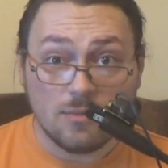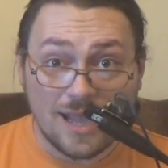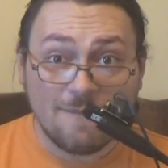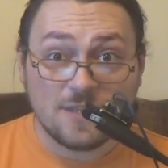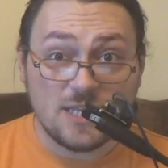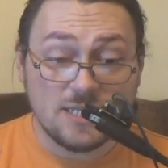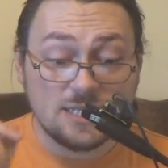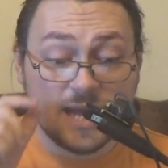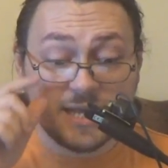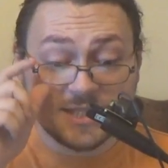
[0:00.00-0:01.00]
Lefties
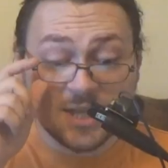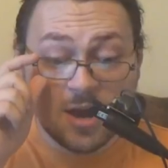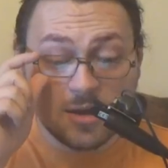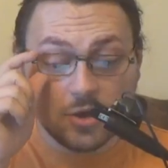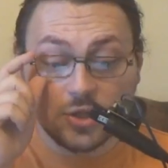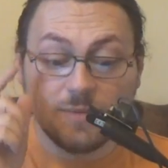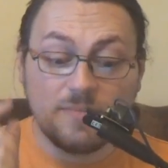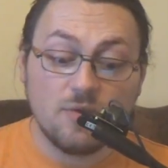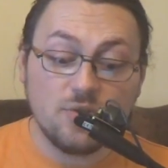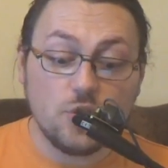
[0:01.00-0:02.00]
like Sargon
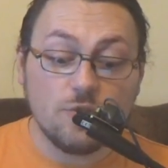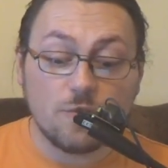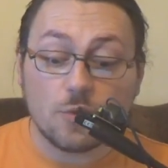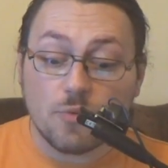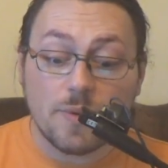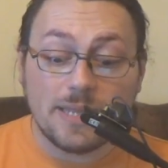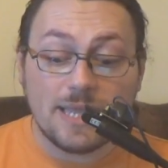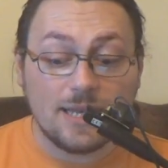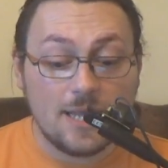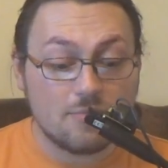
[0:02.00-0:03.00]
oppose you for
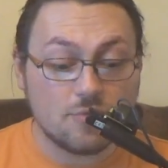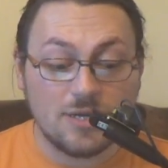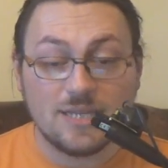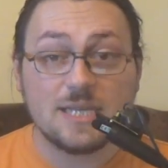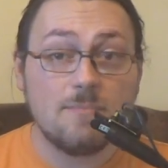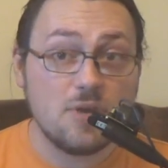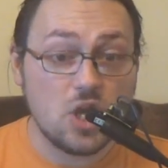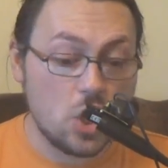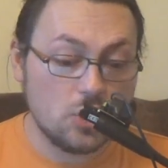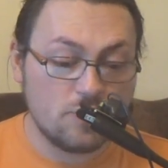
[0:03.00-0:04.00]
ruining liberalism
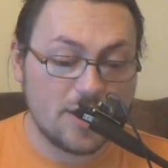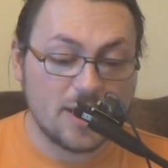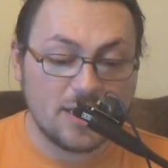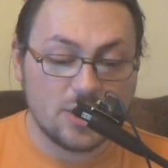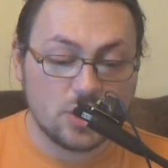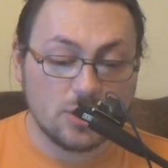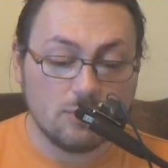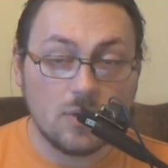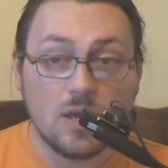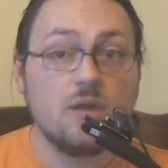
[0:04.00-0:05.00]
beyond recognition.
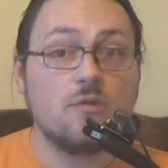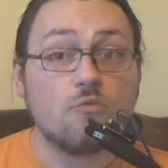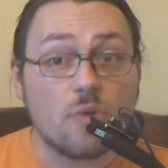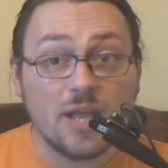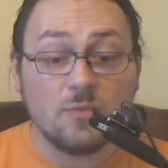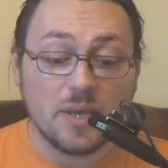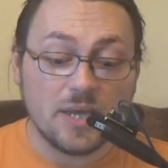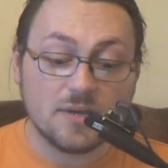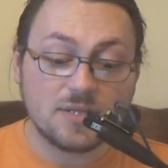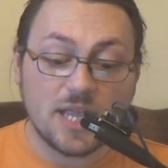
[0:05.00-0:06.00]

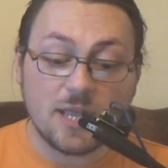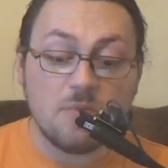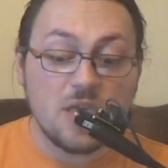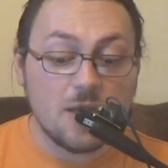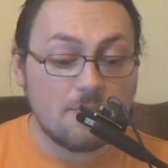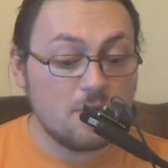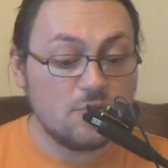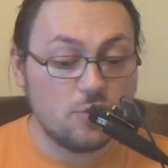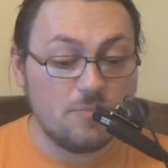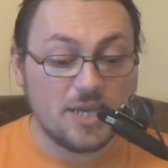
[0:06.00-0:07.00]
Right-wingers like me
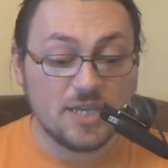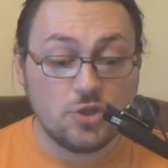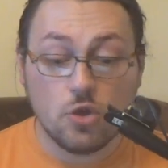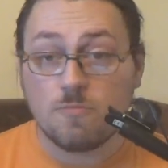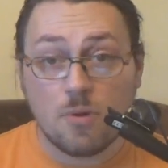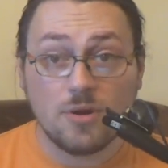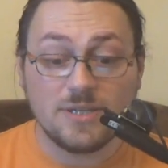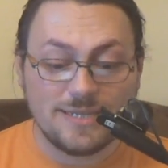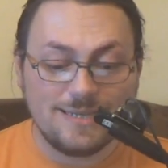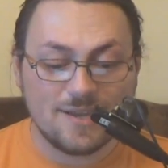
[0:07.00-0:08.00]
oppose you because your
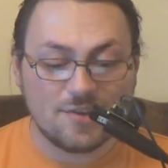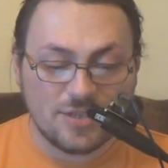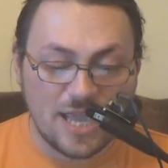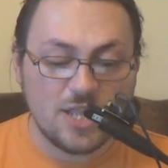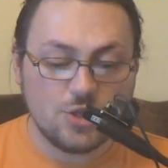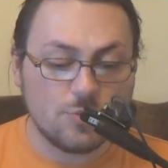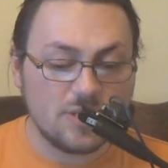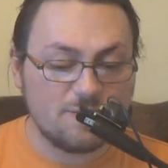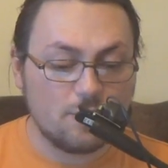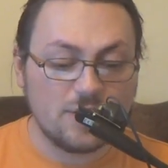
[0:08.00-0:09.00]
policies are
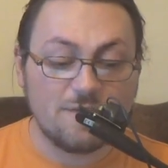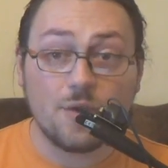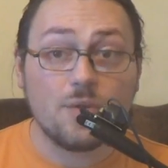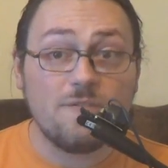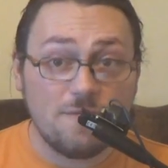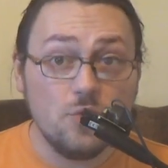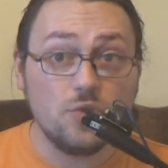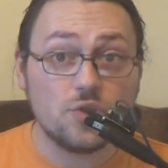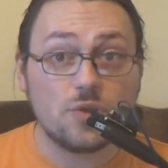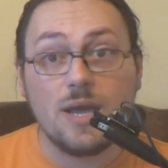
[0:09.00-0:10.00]
dangerous for the very
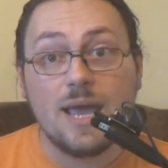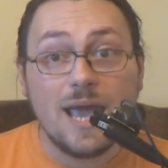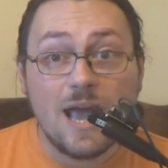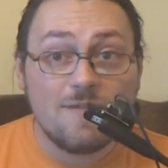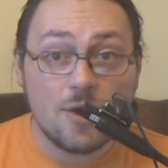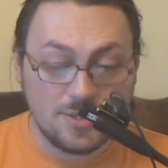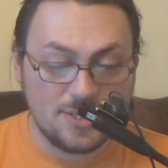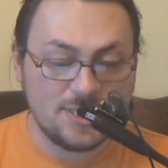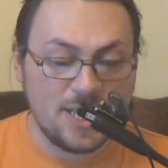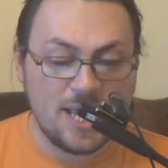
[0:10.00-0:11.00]
future of our
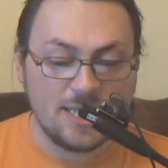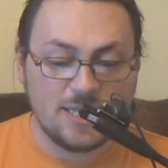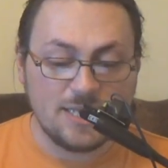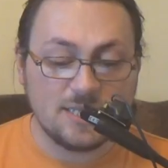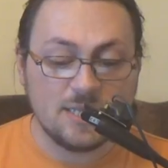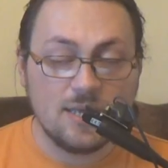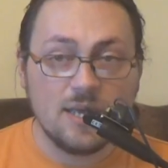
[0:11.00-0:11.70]
societies.